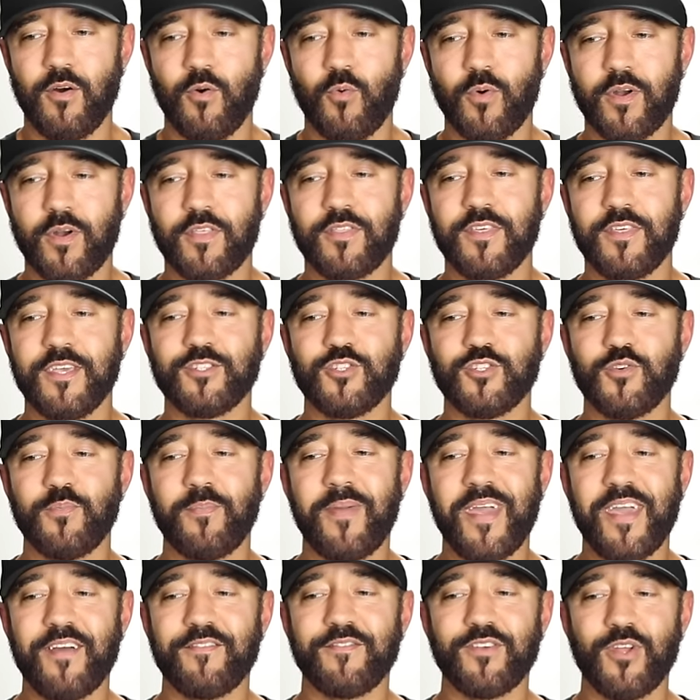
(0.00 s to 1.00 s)
one of the things you
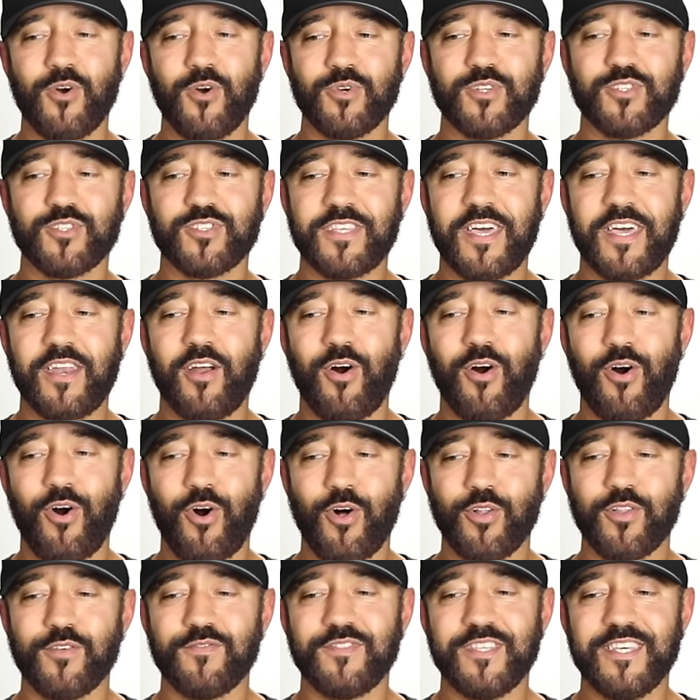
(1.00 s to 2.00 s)
may have noticed is that
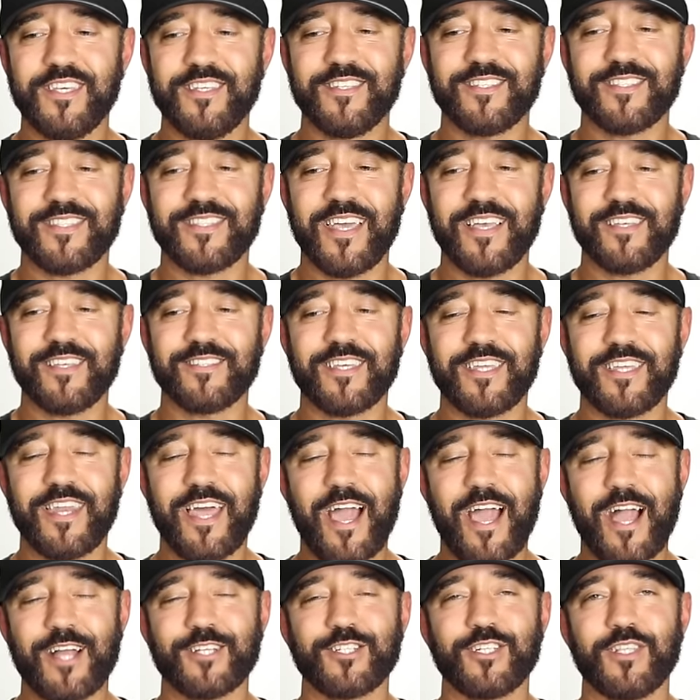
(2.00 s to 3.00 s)
all of these things can
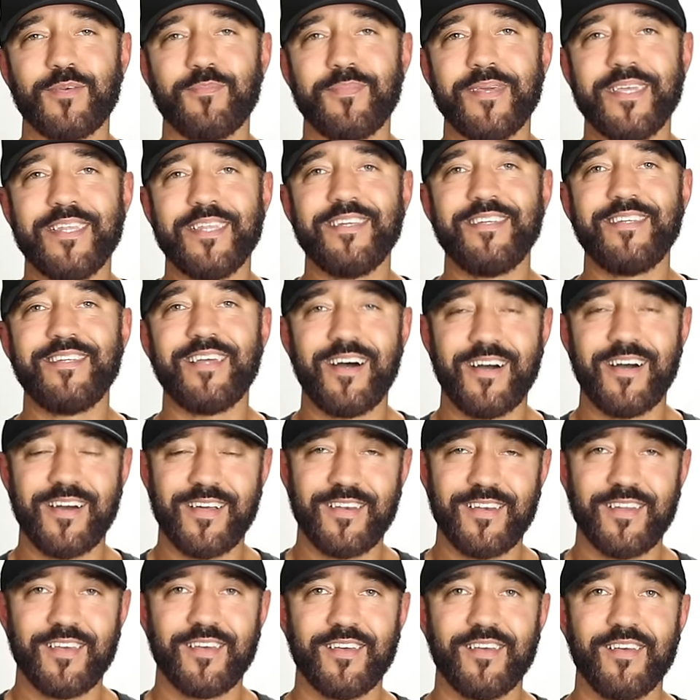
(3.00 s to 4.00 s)
actually be
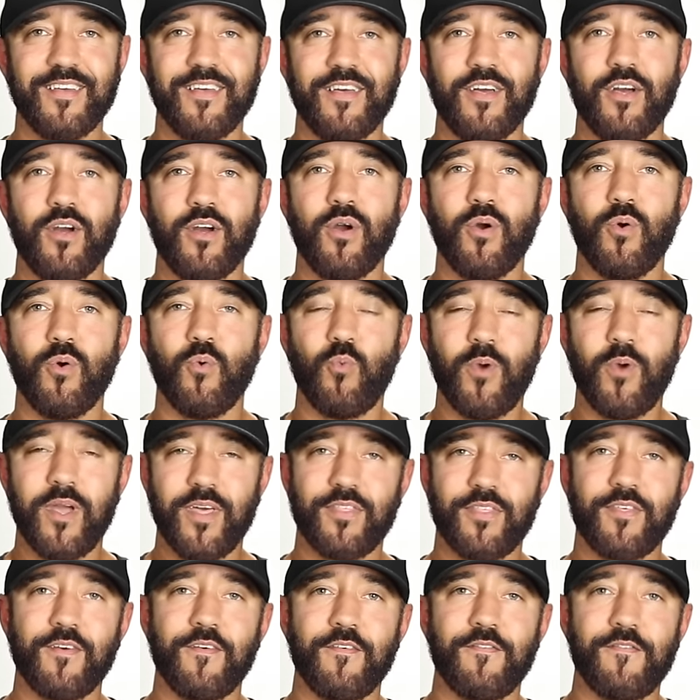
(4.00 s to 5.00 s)
done
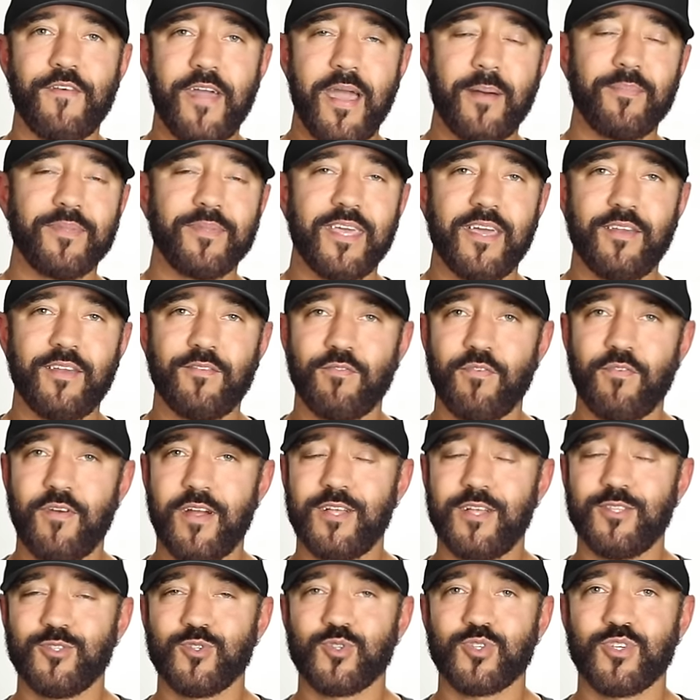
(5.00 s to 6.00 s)
with family and
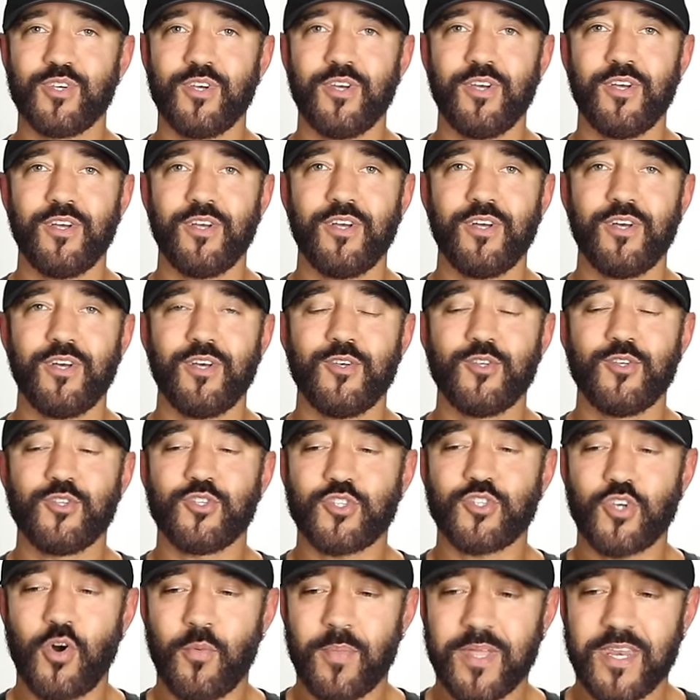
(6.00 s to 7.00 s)
friends.
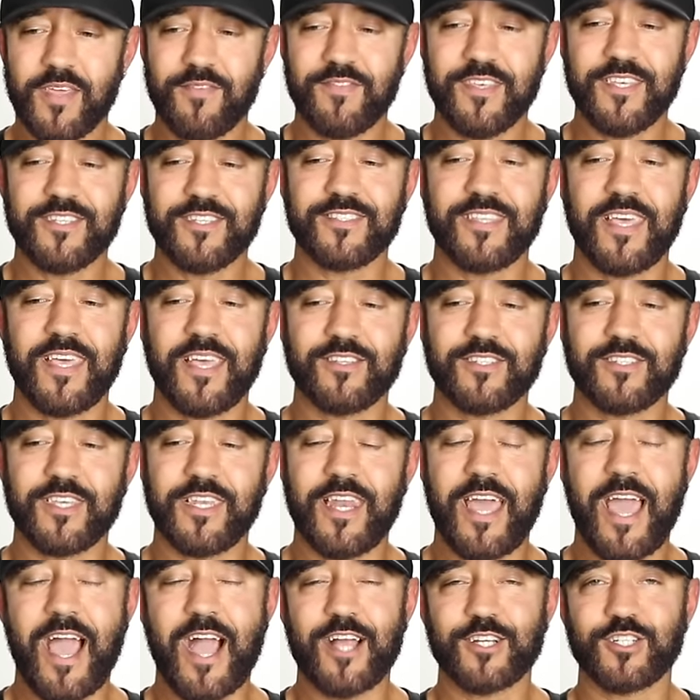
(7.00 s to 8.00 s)
So many of these things
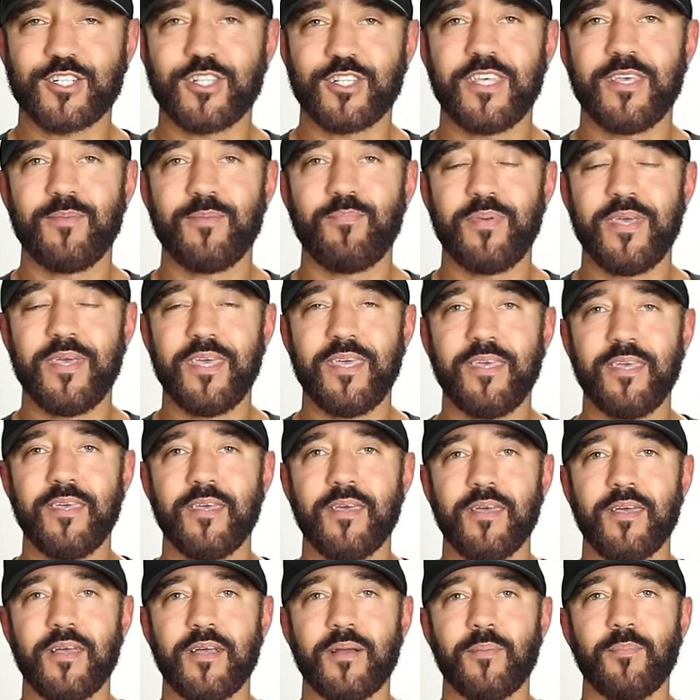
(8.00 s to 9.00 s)
can actually be
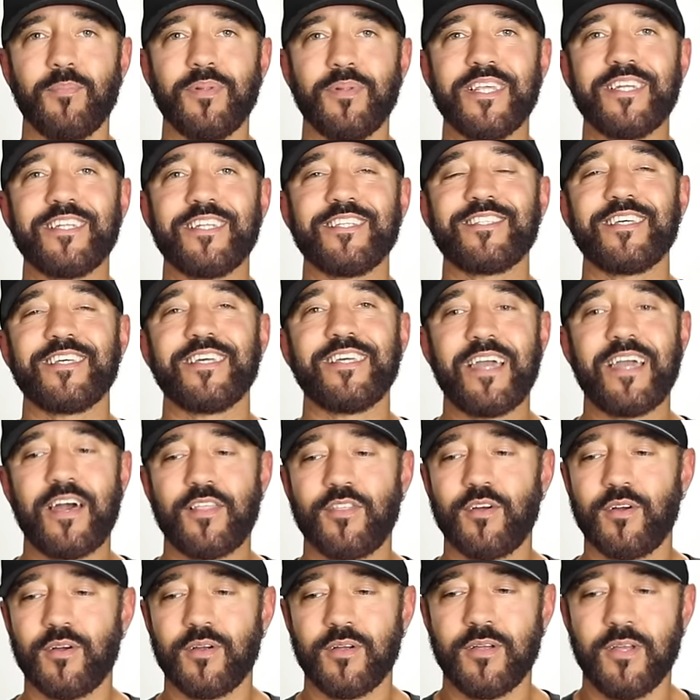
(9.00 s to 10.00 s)
blended
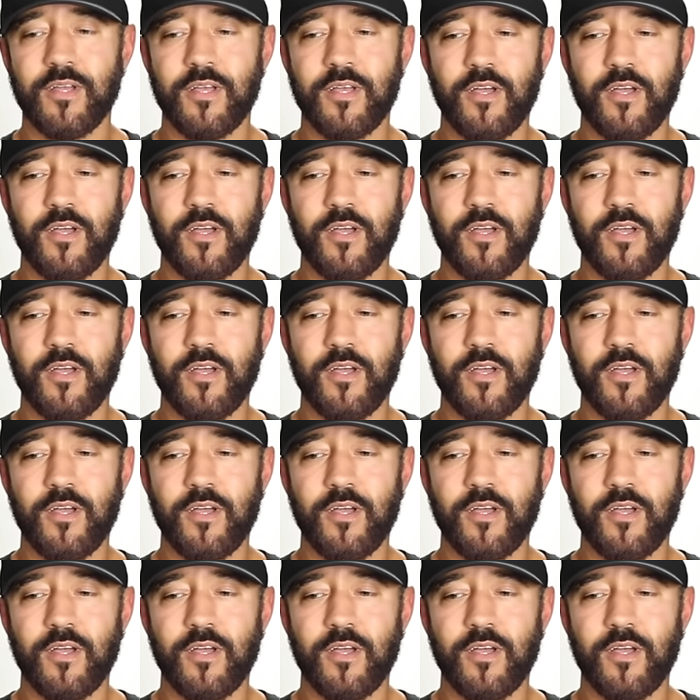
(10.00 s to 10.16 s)
together.